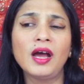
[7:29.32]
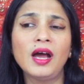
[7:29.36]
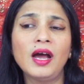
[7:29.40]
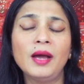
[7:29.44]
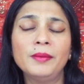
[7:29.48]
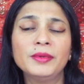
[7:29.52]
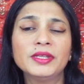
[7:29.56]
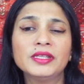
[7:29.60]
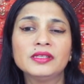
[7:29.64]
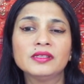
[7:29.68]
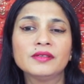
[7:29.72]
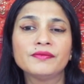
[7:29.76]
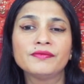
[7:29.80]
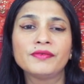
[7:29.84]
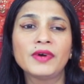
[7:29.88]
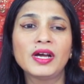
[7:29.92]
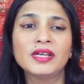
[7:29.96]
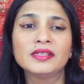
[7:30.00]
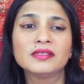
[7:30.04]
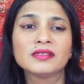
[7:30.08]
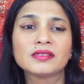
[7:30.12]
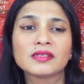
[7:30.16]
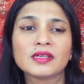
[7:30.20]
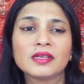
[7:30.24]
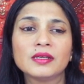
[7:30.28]
I mean, the
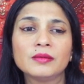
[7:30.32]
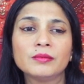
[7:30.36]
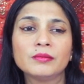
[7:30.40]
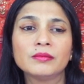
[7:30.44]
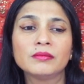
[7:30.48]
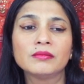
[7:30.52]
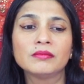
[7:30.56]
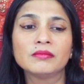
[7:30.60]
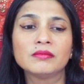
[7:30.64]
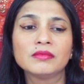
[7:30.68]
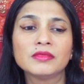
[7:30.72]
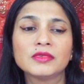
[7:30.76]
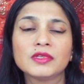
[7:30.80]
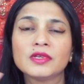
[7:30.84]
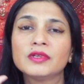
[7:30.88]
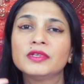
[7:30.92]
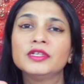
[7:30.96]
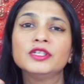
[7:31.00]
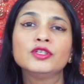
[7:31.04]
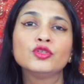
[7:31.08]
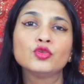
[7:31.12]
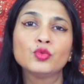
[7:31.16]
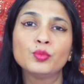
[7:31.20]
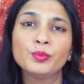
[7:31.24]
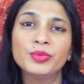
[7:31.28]
fights can
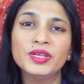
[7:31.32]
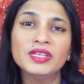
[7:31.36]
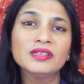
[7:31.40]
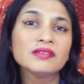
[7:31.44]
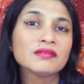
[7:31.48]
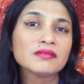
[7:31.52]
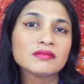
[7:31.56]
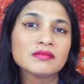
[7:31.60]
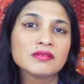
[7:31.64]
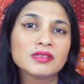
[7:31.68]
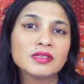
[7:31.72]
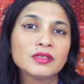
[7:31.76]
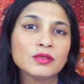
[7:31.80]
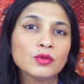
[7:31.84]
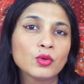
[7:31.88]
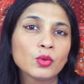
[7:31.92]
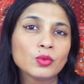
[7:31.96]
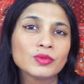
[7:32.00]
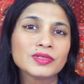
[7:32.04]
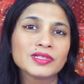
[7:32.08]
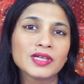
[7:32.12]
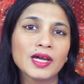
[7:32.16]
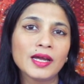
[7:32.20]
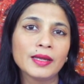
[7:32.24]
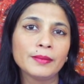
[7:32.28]
turn into peace in
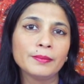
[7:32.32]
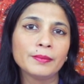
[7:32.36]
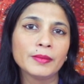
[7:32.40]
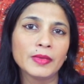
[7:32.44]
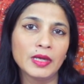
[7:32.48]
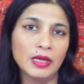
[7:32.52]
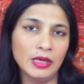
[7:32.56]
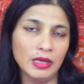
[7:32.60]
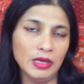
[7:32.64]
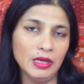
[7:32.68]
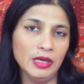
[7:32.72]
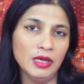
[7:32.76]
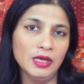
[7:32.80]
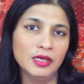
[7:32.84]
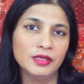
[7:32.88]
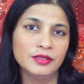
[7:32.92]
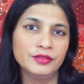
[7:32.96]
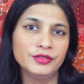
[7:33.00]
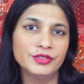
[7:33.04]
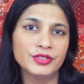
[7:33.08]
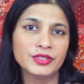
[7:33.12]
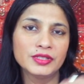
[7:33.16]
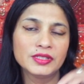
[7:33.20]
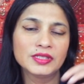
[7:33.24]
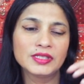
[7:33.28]
no time.
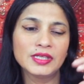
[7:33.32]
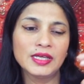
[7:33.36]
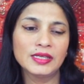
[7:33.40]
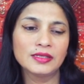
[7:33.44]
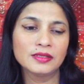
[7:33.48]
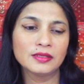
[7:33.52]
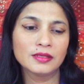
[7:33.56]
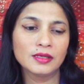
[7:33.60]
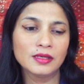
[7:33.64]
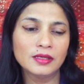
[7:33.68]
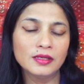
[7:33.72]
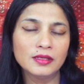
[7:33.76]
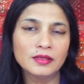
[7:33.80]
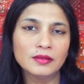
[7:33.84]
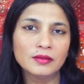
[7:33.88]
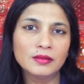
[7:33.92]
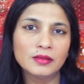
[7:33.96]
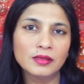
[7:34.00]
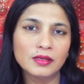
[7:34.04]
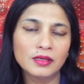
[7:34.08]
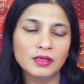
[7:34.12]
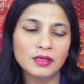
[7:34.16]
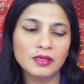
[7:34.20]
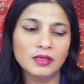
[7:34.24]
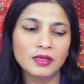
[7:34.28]
Just that
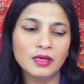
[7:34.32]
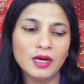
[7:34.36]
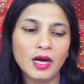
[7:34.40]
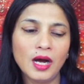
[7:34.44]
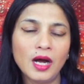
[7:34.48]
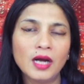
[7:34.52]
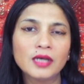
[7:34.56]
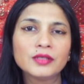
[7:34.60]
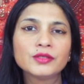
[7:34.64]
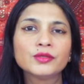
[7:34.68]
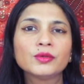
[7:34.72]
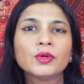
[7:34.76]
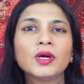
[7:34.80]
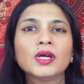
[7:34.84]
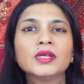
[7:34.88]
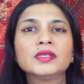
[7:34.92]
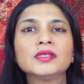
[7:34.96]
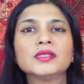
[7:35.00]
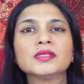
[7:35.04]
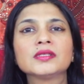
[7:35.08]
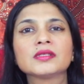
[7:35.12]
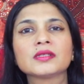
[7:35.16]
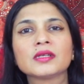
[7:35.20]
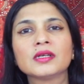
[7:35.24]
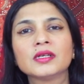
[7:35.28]
a
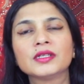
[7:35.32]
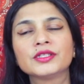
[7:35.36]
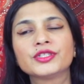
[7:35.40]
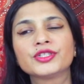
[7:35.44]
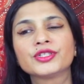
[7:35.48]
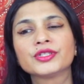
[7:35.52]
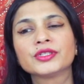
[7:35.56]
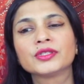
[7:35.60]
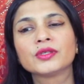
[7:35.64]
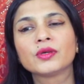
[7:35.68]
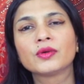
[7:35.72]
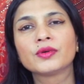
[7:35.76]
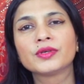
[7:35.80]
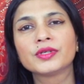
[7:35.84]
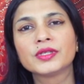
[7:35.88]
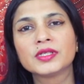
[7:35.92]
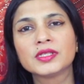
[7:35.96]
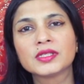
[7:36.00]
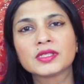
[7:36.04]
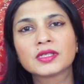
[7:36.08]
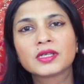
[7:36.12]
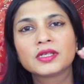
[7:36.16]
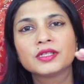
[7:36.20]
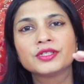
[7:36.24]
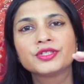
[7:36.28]
heart-to-heart discussion or a
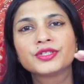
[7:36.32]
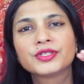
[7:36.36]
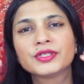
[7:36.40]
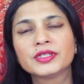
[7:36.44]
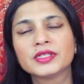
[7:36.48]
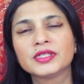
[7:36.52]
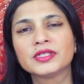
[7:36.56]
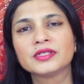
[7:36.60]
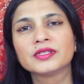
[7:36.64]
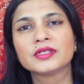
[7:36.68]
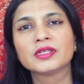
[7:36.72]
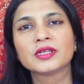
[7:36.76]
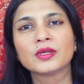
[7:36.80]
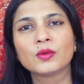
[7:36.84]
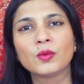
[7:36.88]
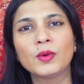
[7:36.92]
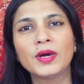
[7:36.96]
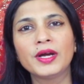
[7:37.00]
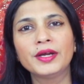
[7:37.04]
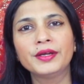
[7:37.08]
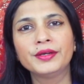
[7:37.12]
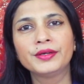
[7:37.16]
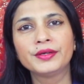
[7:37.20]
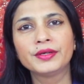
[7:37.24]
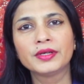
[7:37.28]
discussion is
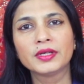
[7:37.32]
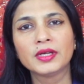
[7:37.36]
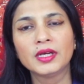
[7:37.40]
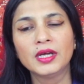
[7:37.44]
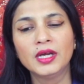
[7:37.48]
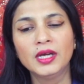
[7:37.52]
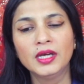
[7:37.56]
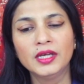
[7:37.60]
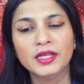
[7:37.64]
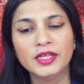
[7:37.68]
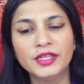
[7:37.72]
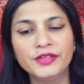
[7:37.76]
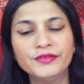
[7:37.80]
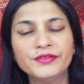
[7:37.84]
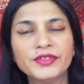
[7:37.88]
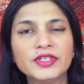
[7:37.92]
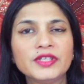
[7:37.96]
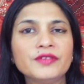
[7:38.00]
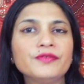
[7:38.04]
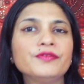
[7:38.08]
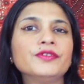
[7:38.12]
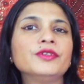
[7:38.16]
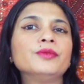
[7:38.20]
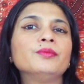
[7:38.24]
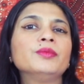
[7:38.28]
required,
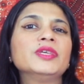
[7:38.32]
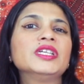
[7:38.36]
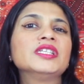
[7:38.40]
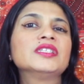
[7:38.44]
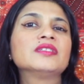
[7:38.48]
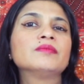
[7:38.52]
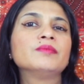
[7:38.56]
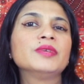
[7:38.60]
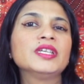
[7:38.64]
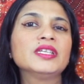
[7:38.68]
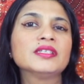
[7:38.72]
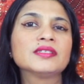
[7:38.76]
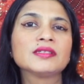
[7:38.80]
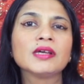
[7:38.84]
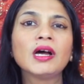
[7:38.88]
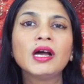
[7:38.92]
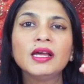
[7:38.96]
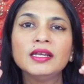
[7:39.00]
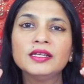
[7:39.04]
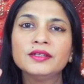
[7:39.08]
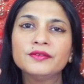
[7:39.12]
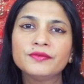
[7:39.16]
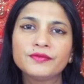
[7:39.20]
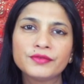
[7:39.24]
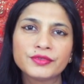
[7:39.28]
even if it means being
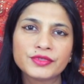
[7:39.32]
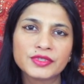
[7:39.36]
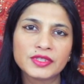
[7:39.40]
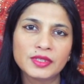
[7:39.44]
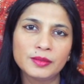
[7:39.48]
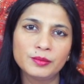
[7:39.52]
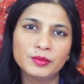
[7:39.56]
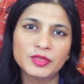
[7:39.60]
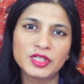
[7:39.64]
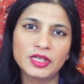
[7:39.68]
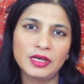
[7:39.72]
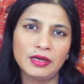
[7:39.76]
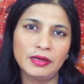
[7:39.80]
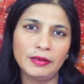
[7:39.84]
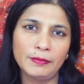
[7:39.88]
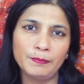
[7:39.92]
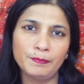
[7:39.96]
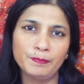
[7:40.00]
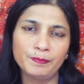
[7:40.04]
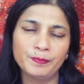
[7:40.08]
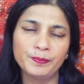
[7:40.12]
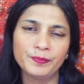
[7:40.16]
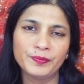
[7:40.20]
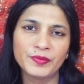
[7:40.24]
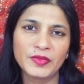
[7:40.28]
silent for some
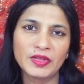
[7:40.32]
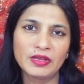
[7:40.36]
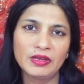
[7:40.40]
time.